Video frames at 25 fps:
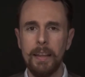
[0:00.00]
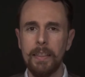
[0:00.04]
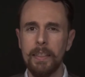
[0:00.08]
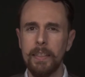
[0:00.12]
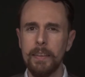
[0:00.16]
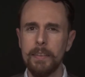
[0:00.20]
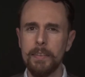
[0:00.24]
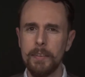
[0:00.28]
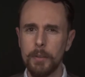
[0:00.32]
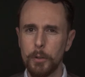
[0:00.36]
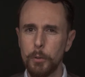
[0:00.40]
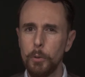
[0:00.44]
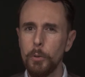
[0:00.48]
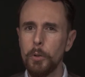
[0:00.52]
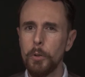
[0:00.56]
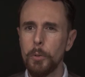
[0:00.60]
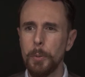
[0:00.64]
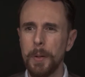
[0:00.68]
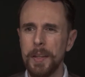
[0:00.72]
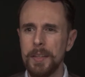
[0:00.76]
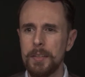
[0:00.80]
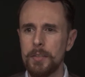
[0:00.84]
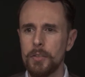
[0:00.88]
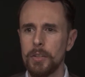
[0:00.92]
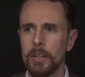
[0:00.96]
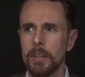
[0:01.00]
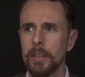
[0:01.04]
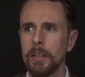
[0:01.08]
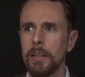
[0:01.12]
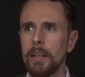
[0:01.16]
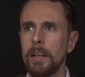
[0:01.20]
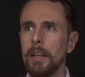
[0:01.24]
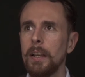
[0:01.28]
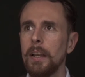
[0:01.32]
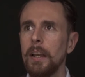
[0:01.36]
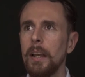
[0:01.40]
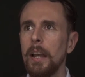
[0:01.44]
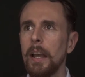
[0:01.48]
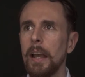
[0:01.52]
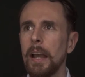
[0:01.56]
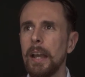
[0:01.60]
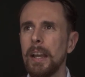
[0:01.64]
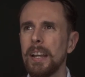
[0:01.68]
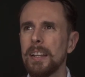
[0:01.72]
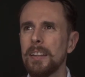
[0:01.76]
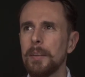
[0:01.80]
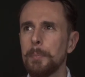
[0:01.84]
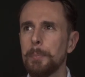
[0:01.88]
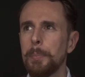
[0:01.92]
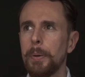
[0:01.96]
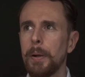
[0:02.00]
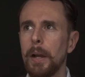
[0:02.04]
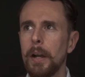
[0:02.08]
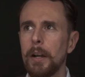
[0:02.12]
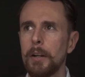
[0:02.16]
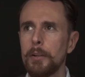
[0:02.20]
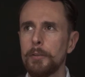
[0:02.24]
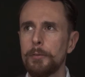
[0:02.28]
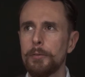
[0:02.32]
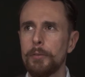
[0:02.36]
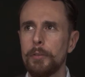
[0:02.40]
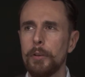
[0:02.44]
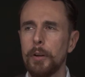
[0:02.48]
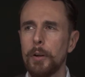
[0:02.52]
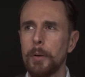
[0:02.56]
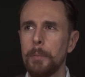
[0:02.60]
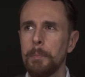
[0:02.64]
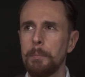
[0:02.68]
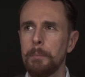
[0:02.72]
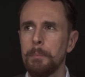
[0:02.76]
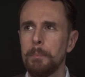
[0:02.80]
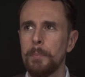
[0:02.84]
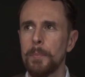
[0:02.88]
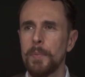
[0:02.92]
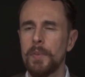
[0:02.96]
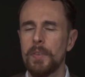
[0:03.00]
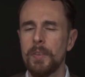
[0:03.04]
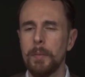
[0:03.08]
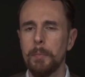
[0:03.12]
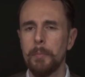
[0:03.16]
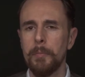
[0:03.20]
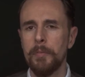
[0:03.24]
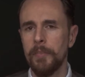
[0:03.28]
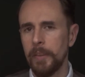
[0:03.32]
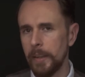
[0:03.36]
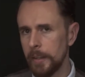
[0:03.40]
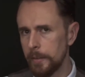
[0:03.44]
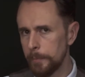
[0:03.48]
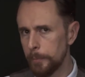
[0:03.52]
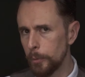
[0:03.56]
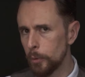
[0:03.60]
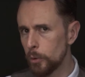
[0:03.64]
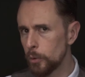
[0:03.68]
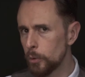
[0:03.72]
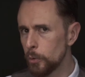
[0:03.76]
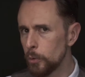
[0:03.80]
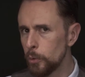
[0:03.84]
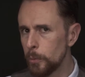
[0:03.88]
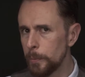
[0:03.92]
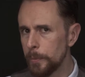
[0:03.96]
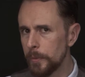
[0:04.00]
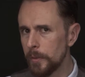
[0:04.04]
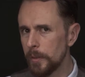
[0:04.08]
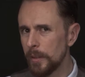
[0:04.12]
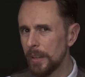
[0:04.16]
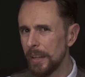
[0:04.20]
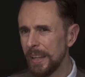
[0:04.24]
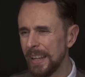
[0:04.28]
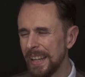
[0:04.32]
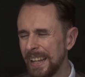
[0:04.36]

That's a cool question. And apart from some Facebook groups,